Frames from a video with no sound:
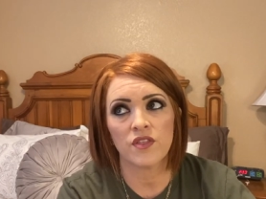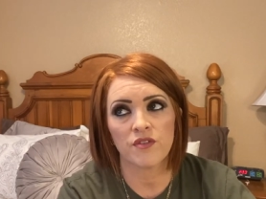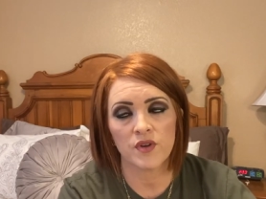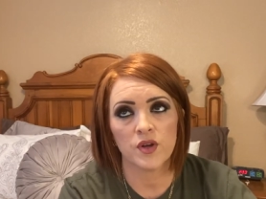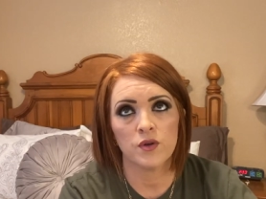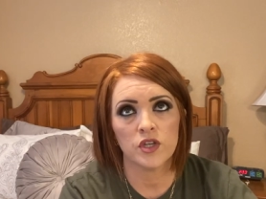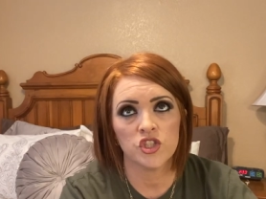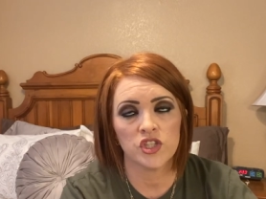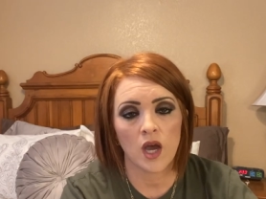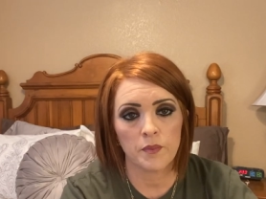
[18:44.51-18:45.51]
through
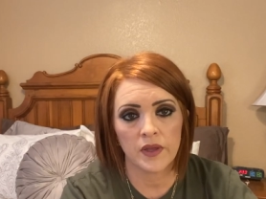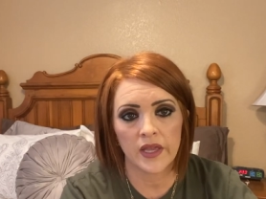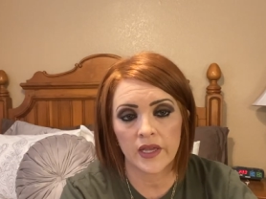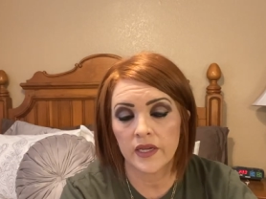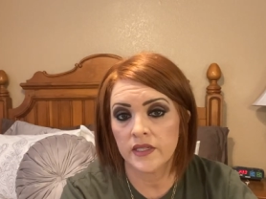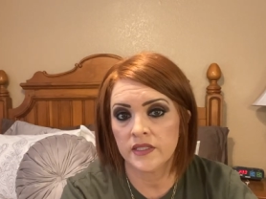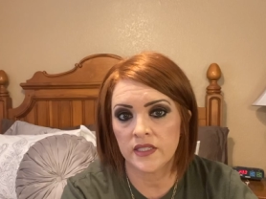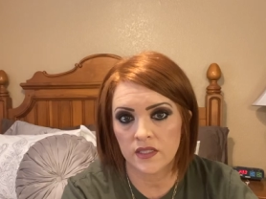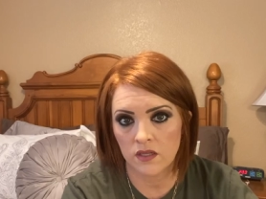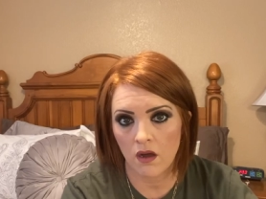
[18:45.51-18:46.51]
shopping
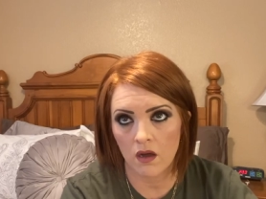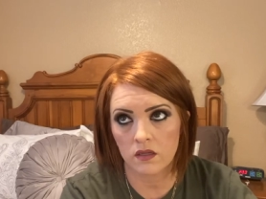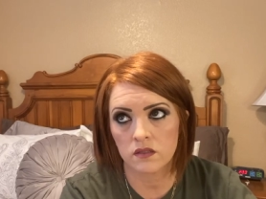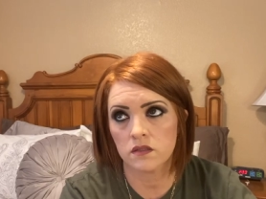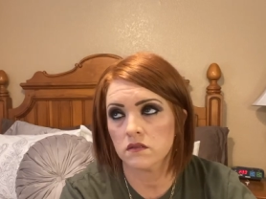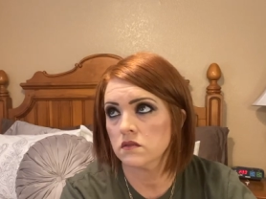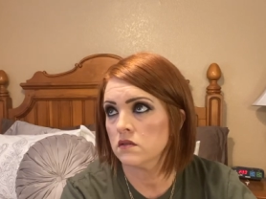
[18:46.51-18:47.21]
detox.